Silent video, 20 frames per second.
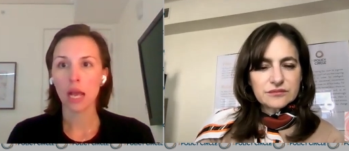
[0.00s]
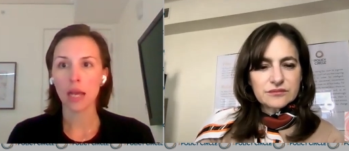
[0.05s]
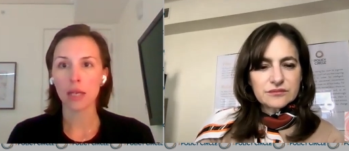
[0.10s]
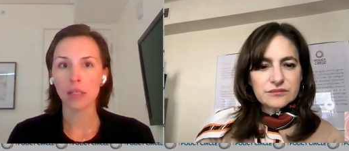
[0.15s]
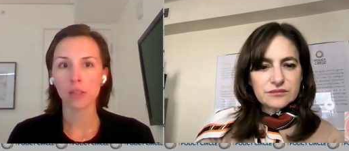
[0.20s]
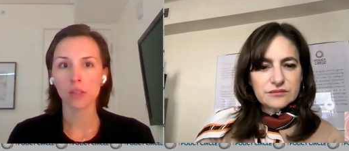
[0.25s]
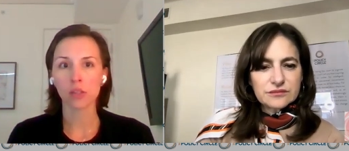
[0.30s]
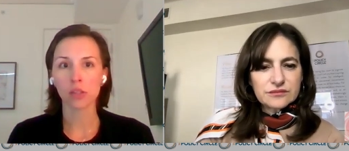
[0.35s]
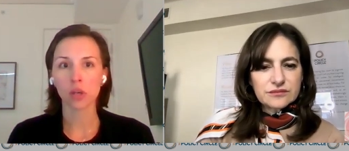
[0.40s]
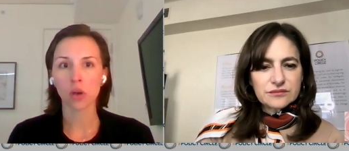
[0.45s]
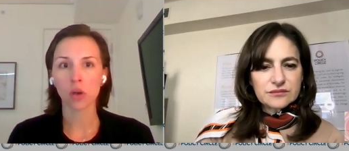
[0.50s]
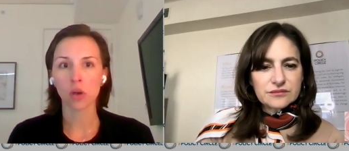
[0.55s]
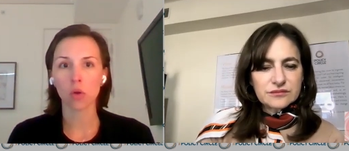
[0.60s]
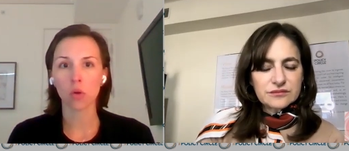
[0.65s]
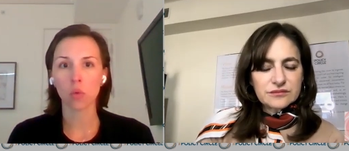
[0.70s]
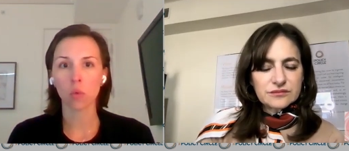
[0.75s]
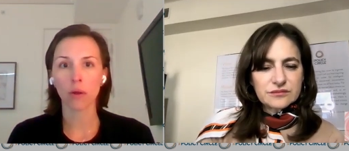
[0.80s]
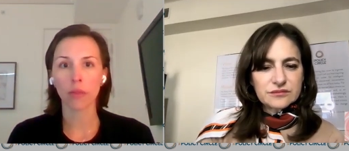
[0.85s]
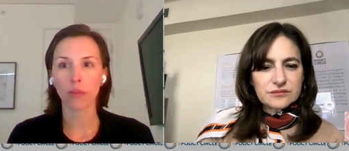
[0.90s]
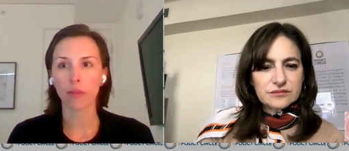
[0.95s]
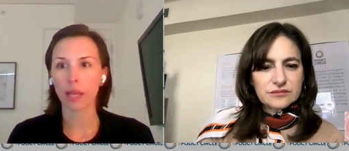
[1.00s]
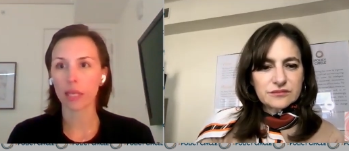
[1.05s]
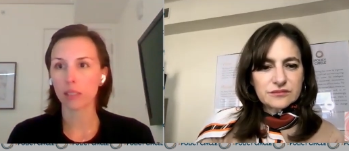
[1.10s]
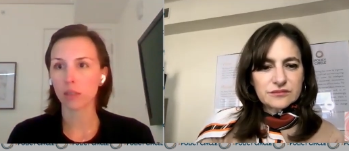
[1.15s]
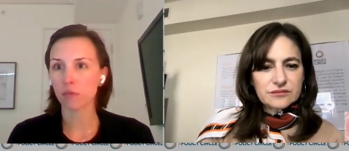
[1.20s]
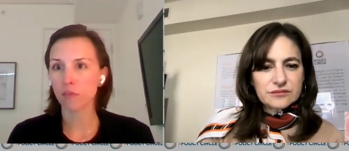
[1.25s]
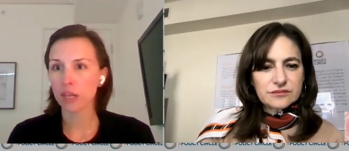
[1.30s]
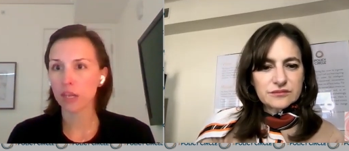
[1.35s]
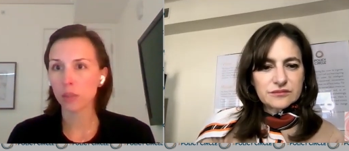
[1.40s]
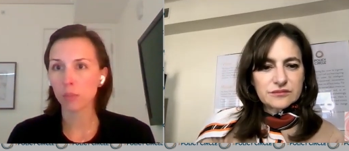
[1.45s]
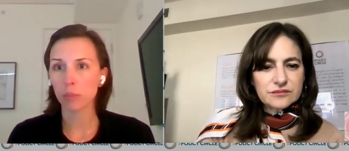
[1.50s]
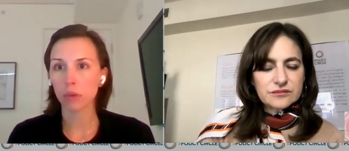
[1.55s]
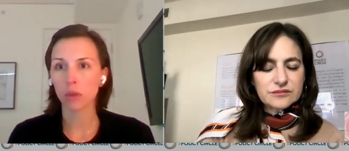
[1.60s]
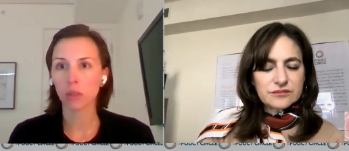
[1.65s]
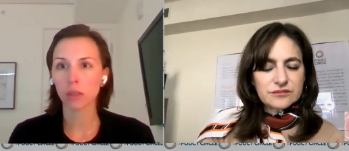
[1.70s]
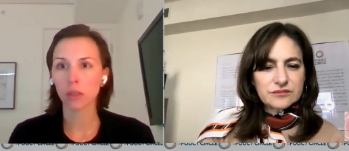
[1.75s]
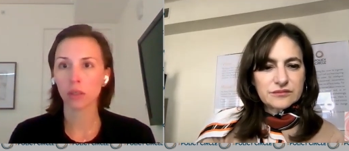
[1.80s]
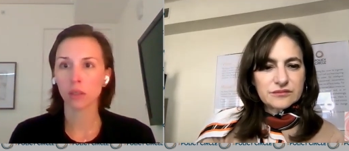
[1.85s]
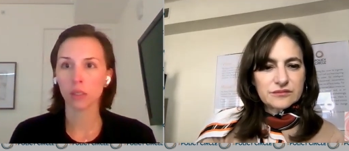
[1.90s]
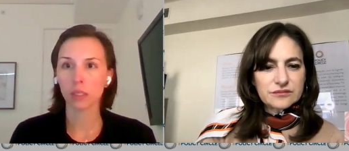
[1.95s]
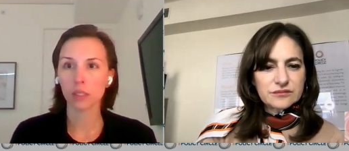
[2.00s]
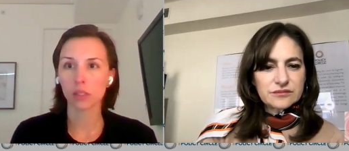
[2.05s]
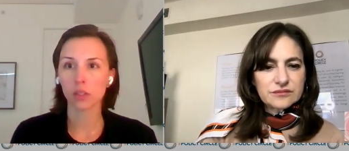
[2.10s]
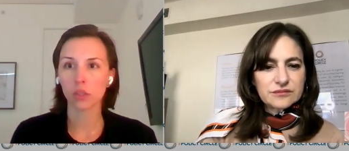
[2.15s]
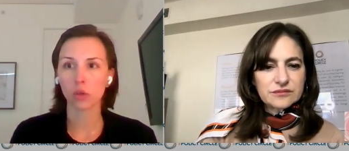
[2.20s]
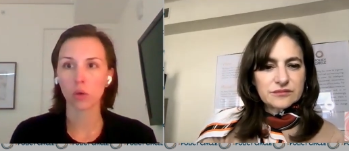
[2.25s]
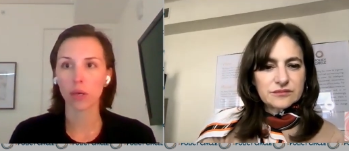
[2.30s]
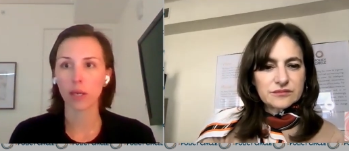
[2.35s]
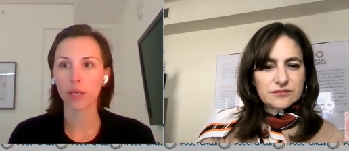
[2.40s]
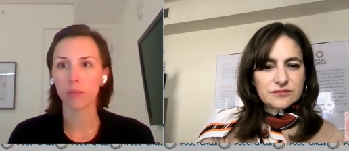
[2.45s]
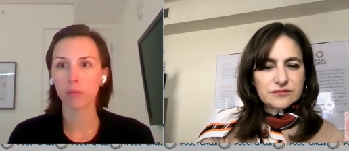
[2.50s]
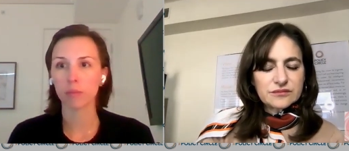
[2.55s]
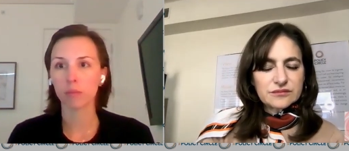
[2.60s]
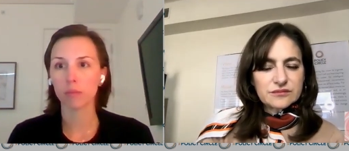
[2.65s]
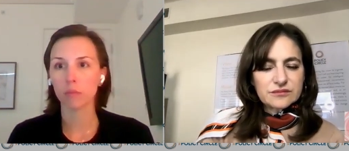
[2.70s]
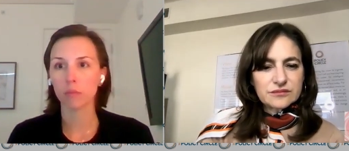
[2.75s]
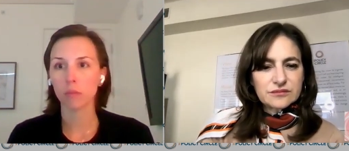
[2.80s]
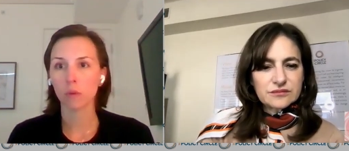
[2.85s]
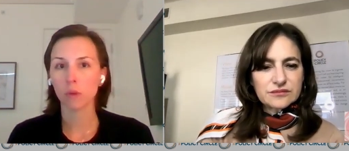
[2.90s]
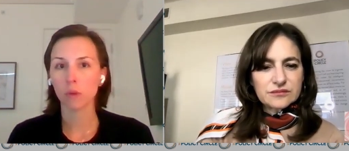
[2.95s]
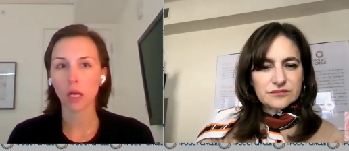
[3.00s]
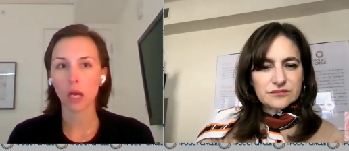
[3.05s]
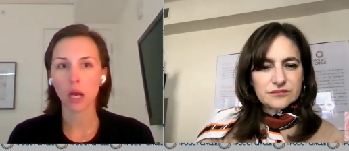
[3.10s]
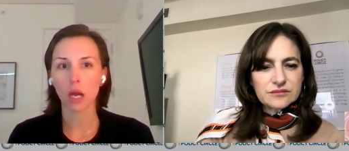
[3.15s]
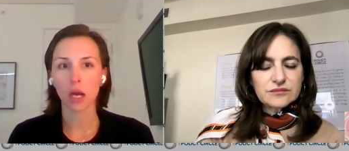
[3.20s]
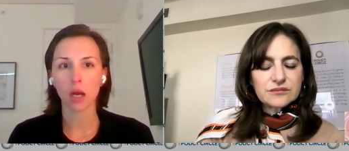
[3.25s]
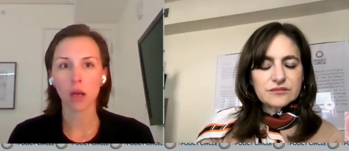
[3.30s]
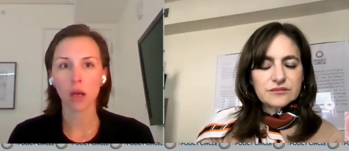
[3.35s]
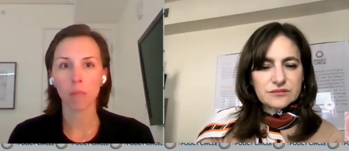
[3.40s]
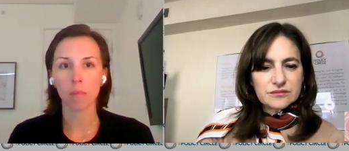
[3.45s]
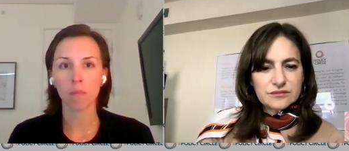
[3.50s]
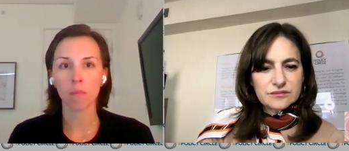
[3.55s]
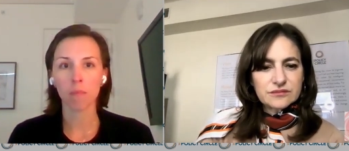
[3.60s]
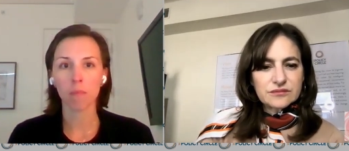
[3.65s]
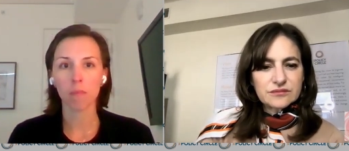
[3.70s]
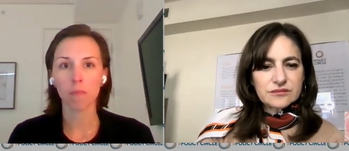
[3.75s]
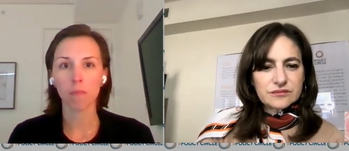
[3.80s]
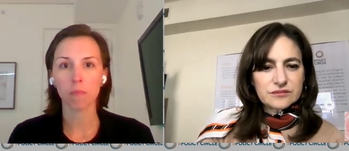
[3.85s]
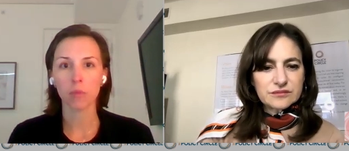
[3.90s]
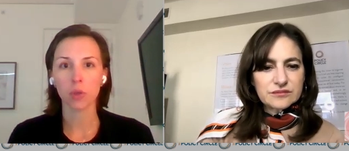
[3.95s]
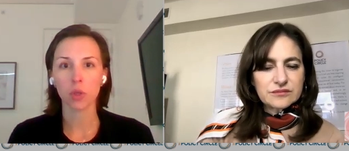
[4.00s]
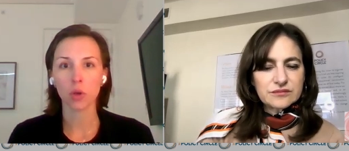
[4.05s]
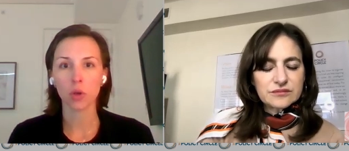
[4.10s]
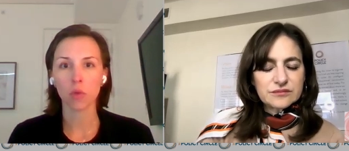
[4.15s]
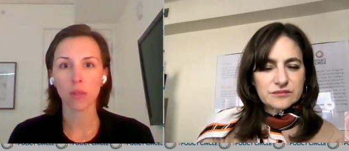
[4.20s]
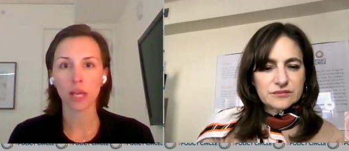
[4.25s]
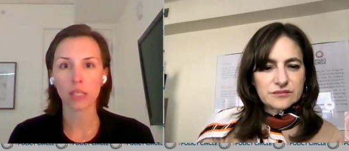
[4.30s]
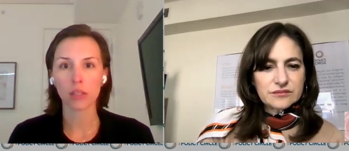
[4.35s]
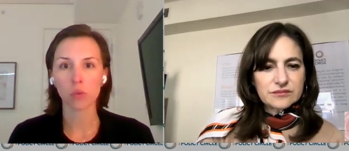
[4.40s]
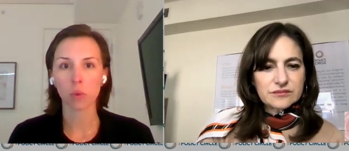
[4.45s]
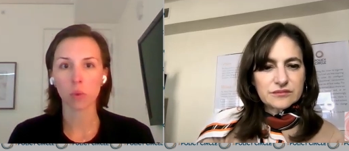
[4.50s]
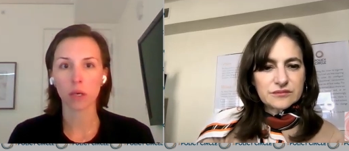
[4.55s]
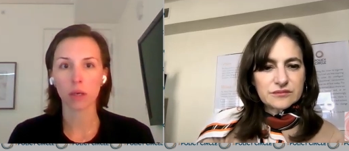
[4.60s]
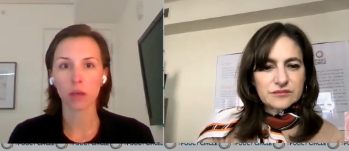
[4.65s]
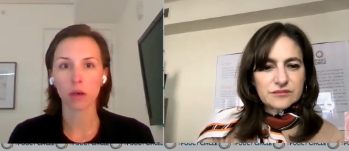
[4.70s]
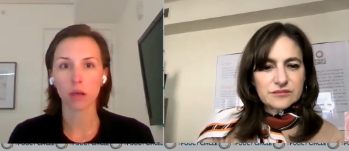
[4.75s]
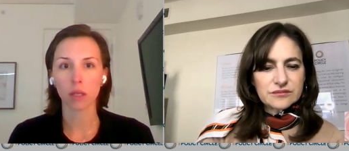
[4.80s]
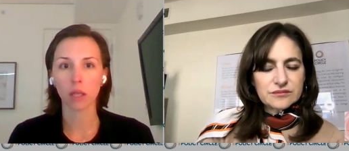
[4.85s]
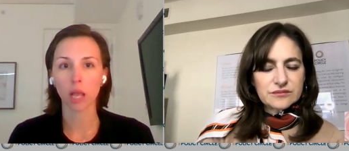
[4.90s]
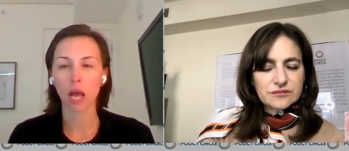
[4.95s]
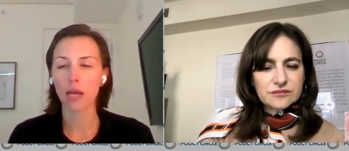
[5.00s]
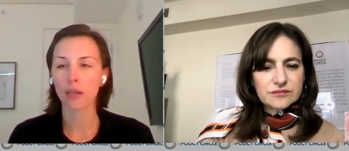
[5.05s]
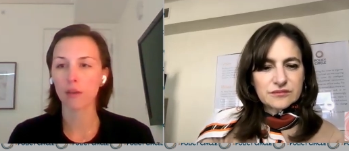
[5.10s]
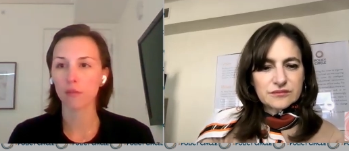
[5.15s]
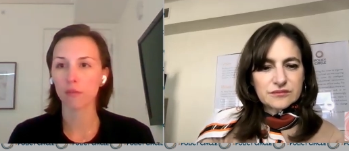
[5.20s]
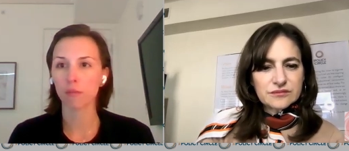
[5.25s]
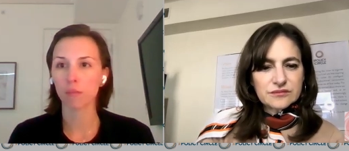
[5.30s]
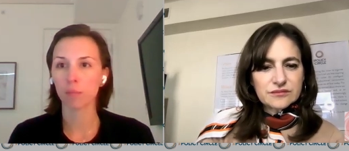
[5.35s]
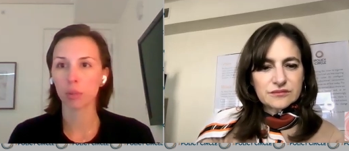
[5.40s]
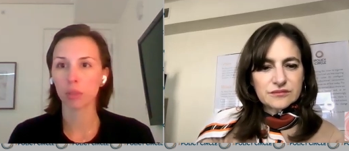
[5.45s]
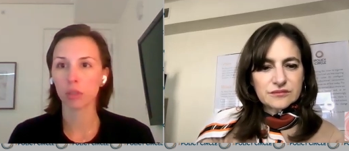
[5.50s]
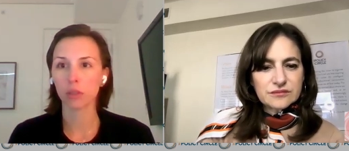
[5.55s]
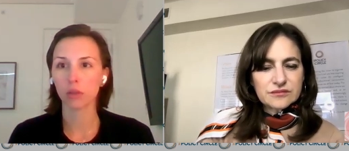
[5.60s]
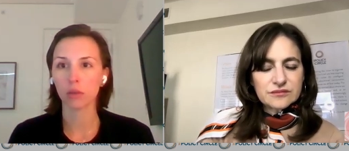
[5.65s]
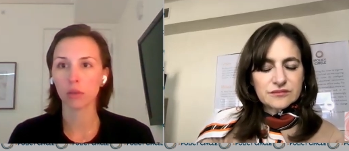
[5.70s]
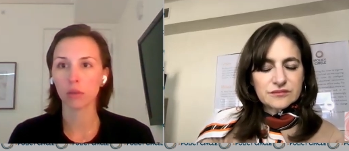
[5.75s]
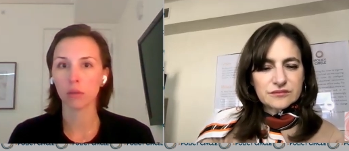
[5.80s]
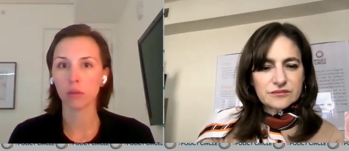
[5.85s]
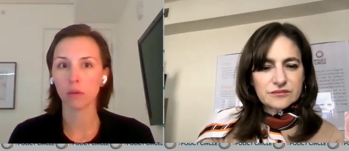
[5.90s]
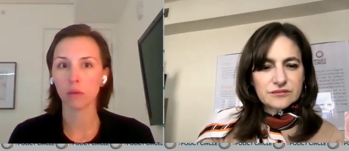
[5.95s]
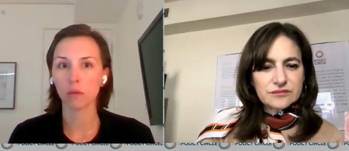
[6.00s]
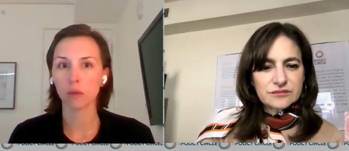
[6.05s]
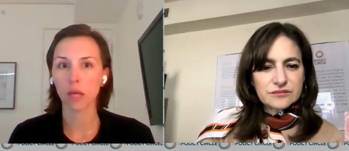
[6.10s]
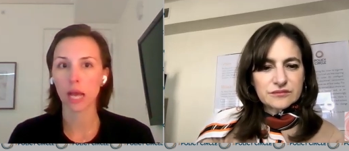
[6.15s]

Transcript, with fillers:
Speaker 1: And so, whether that's Facebook, Instagram, um, you know, that's where a lot of political